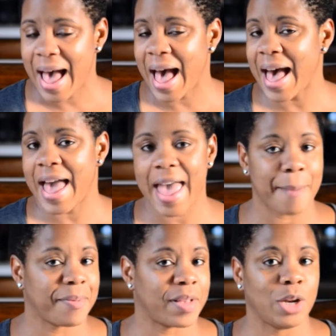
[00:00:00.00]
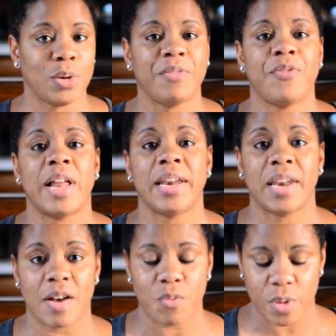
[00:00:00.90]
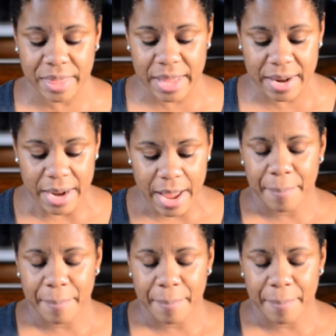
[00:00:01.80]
I absolutely fell in love with it,